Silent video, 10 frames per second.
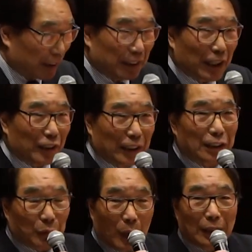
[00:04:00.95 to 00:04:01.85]
You know,
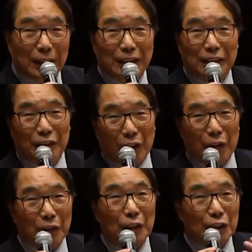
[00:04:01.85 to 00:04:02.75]
this one is, you
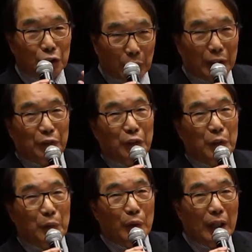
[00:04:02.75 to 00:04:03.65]
know,
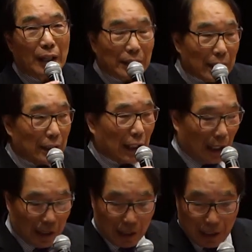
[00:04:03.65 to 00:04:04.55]
straightforward and easy.